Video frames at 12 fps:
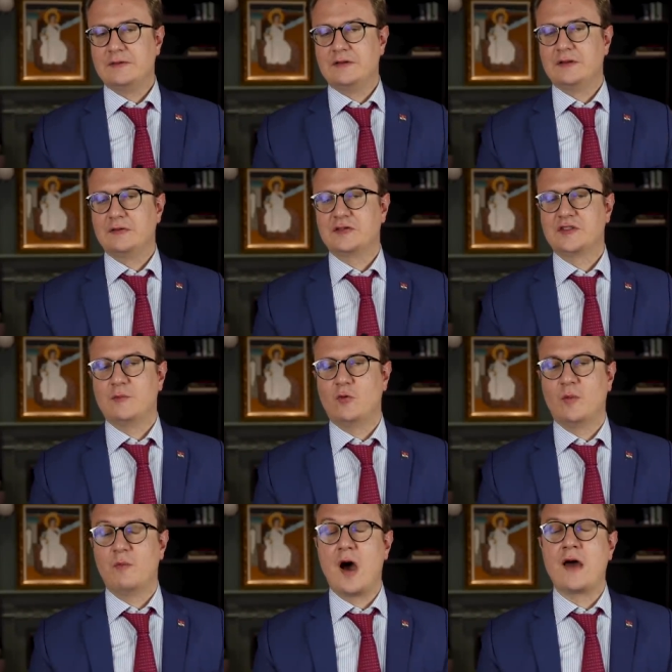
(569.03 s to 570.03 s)
you know, some
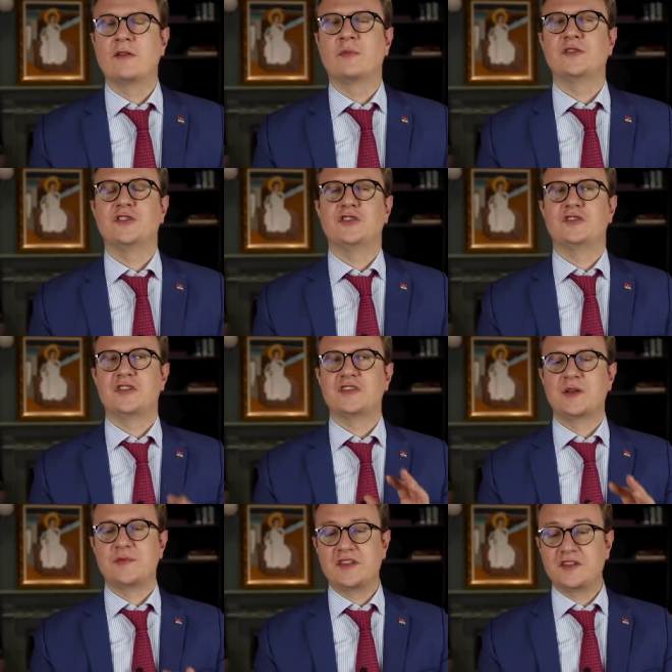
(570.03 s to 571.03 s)
more moderate positions on
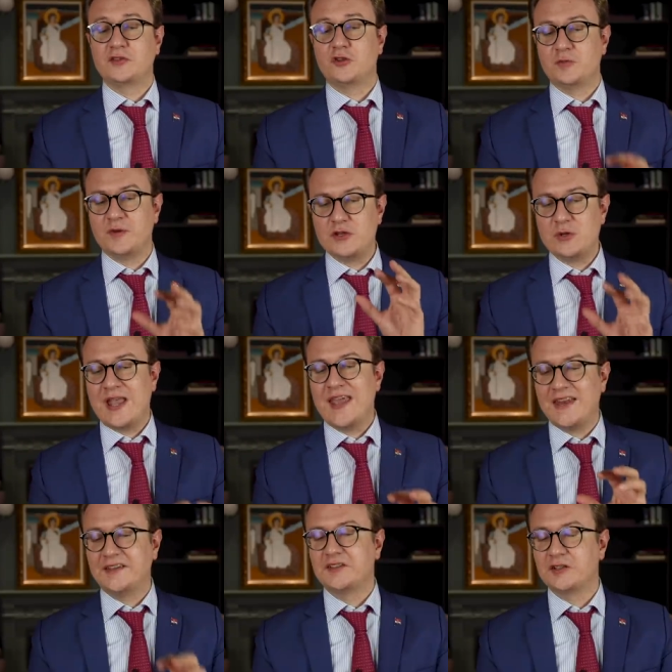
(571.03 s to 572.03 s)
some of these issues. But you
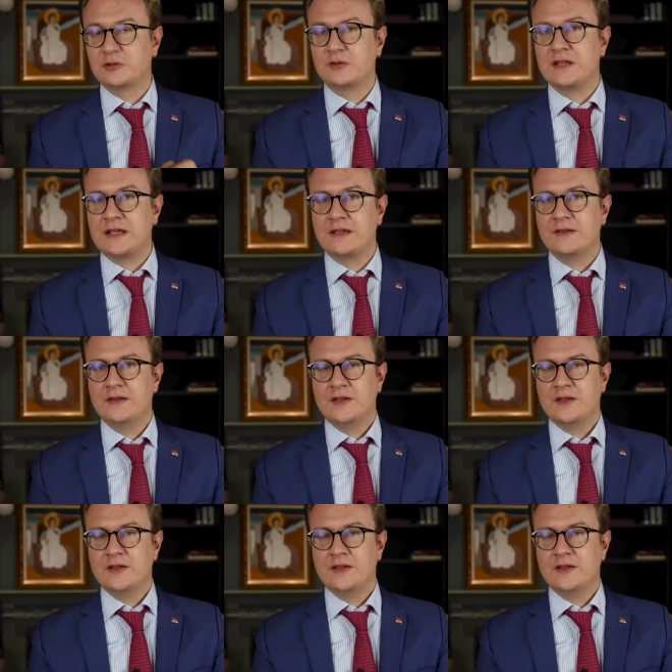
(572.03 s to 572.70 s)
cannot disagree.